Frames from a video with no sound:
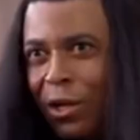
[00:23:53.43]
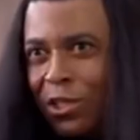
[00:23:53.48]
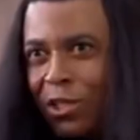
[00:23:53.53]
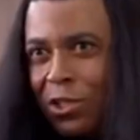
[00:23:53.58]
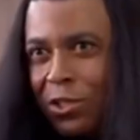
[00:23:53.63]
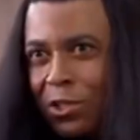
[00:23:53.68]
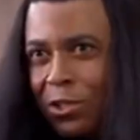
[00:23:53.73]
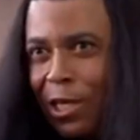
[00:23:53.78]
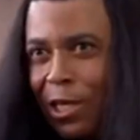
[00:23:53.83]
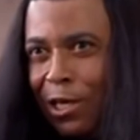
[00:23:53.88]
What
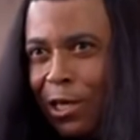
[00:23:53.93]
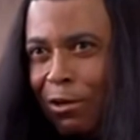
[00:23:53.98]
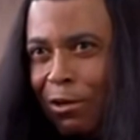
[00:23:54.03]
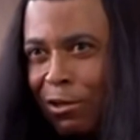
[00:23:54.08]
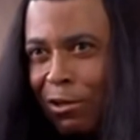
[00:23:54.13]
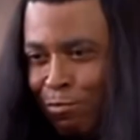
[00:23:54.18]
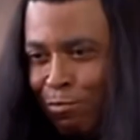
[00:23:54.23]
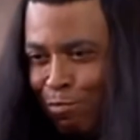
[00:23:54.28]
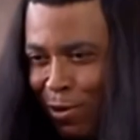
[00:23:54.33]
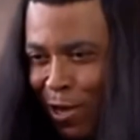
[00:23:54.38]
is
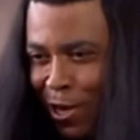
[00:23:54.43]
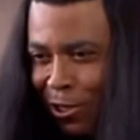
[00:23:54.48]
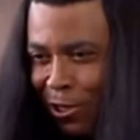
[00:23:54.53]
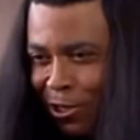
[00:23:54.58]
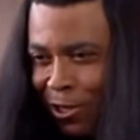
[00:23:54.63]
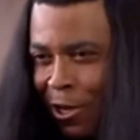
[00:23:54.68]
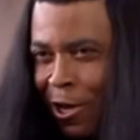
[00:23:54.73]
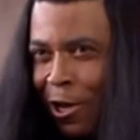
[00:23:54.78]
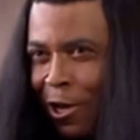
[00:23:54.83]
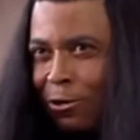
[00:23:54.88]
steel
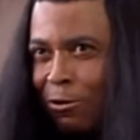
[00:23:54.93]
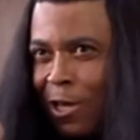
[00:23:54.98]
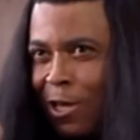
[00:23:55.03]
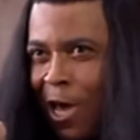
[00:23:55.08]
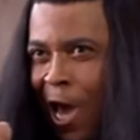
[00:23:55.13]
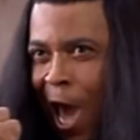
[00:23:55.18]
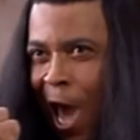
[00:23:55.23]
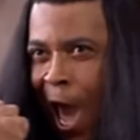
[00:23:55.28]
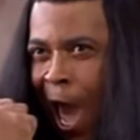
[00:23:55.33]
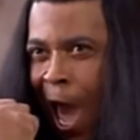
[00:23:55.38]
compared to
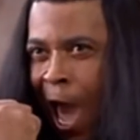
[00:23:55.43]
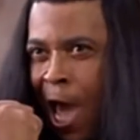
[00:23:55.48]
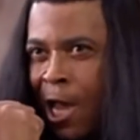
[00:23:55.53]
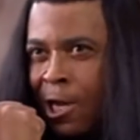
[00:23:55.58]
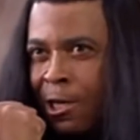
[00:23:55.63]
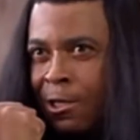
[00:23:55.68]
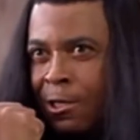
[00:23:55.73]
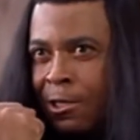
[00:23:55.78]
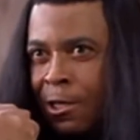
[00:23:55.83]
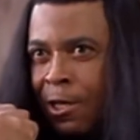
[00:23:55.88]
the
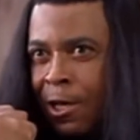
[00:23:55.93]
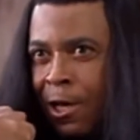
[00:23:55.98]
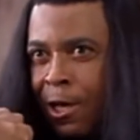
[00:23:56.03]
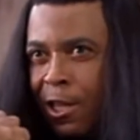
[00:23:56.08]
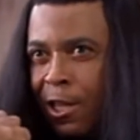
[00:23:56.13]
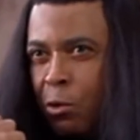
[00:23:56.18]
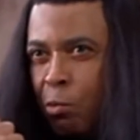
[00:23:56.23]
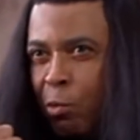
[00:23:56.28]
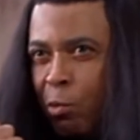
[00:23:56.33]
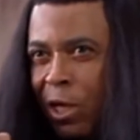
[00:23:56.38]
hand
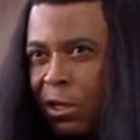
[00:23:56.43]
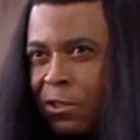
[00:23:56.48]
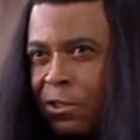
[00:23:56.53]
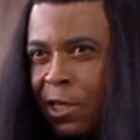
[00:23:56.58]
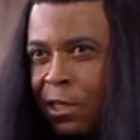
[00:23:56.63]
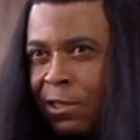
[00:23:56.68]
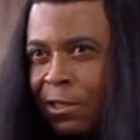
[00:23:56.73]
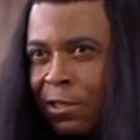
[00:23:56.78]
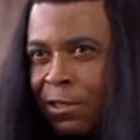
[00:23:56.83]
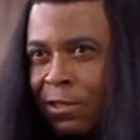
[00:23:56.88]
that
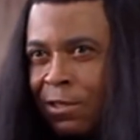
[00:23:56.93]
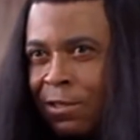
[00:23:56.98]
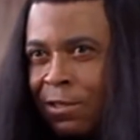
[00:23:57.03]
wields it?